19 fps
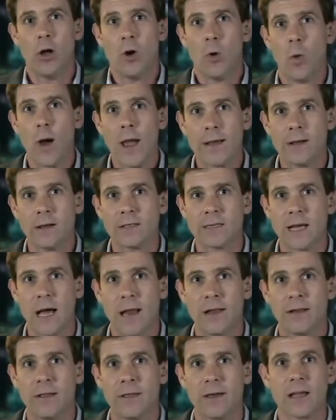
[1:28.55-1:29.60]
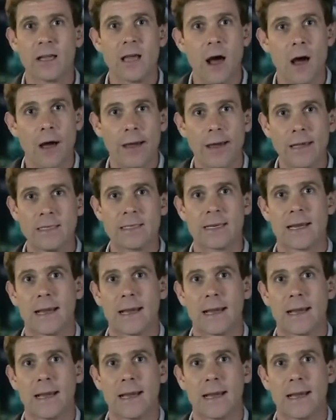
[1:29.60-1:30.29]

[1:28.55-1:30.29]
whales under the guise,